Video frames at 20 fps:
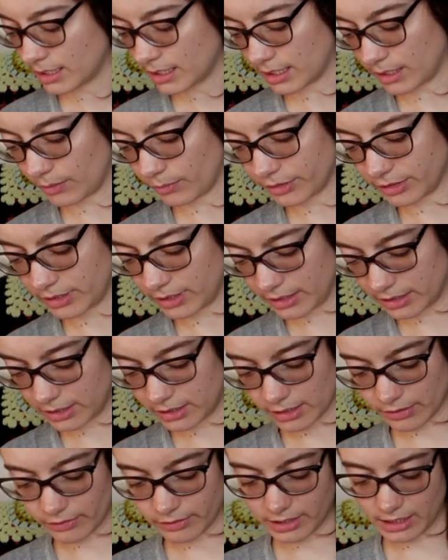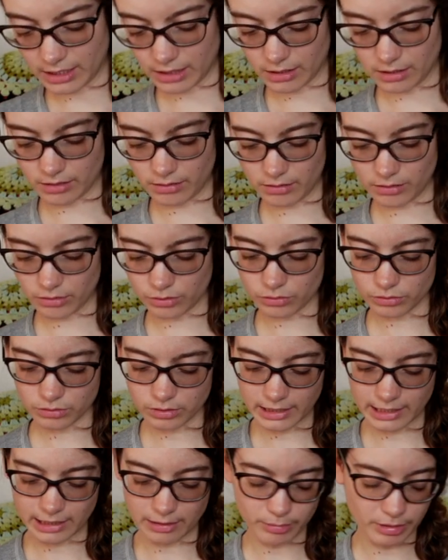I wasn't necessarily a, a
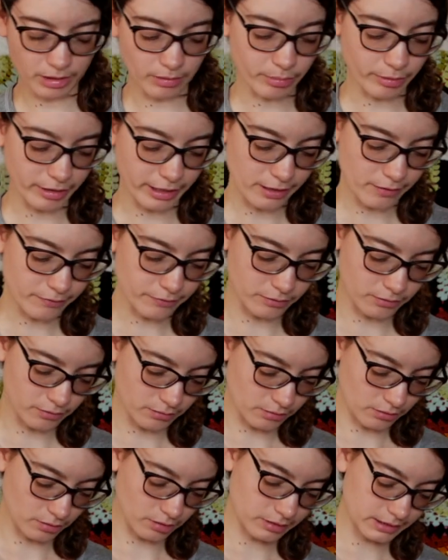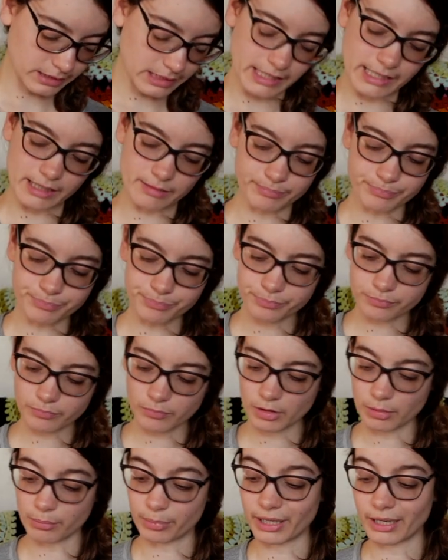good handpan player for a long time
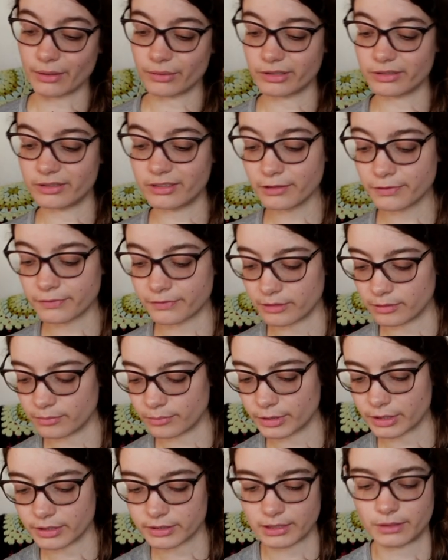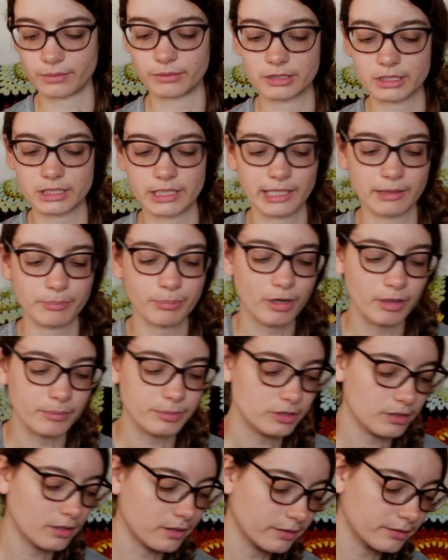but I was different because I was singing pop
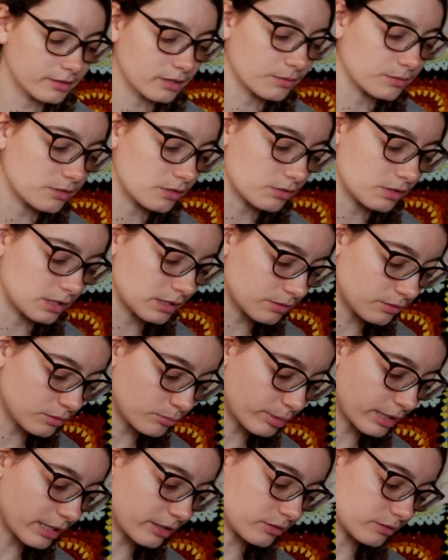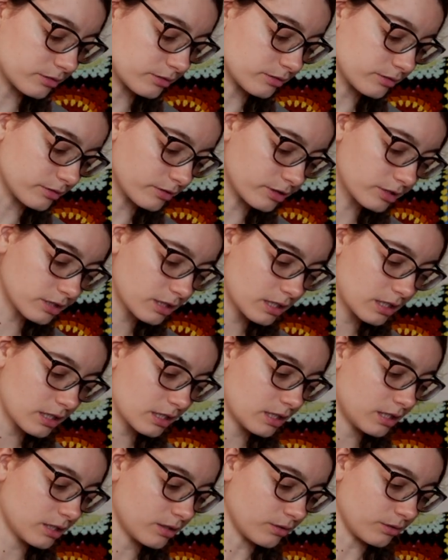songs, I was using loop pedals,
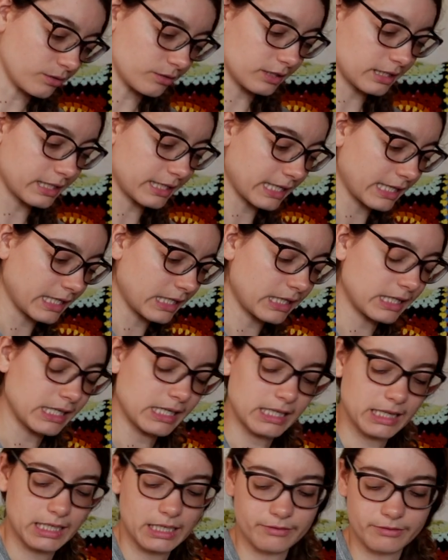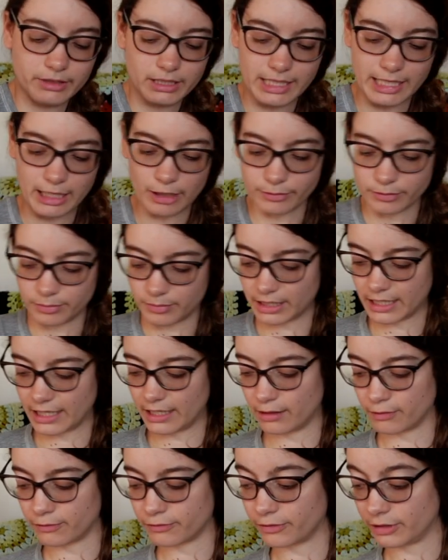all that kind of thing, and that really helped me
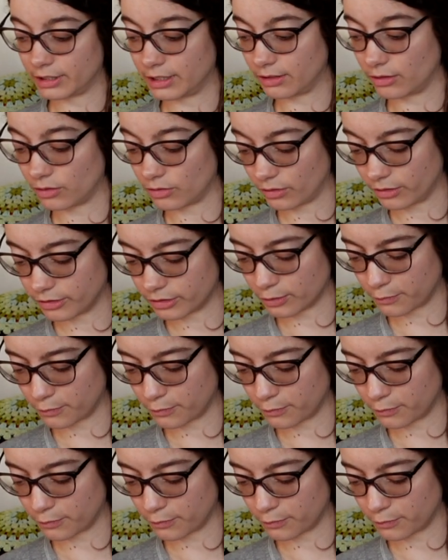get the foot in the door.